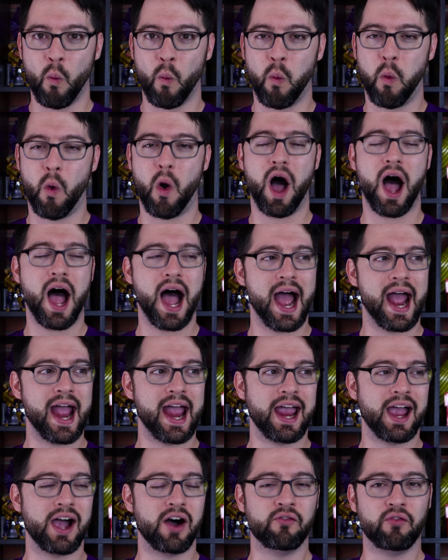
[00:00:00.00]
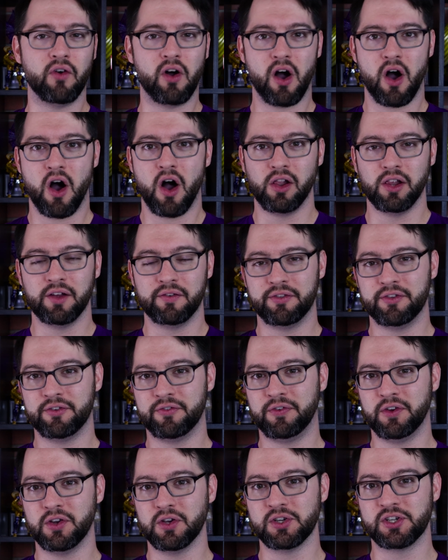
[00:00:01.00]
why of all of the
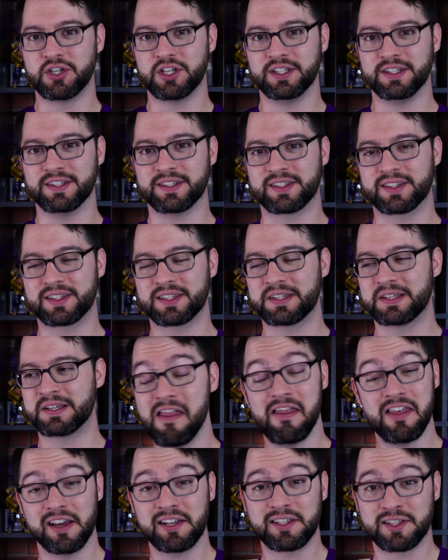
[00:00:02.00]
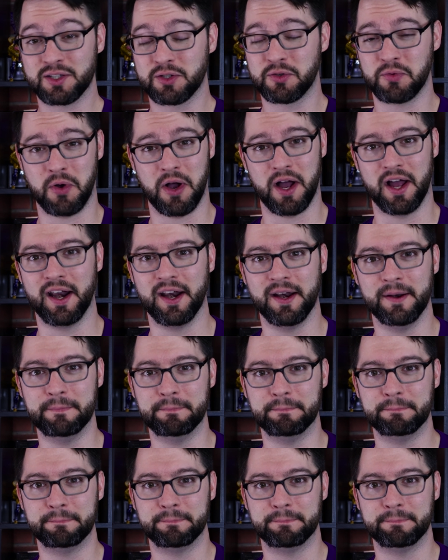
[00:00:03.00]
fusions, this one